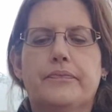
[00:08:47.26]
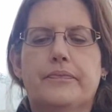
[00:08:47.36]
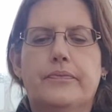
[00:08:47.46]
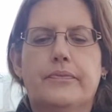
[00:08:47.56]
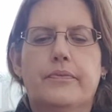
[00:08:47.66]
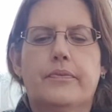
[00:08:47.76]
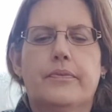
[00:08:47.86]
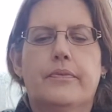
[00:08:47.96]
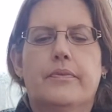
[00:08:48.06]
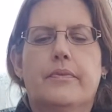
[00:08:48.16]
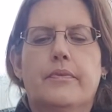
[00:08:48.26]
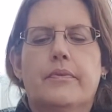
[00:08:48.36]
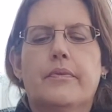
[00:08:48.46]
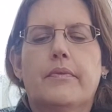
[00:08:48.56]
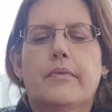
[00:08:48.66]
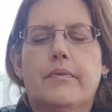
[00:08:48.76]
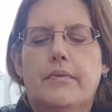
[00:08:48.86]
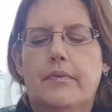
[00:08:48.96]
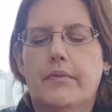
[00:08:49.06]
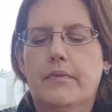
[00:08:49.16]

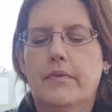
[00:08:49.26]
[no speech]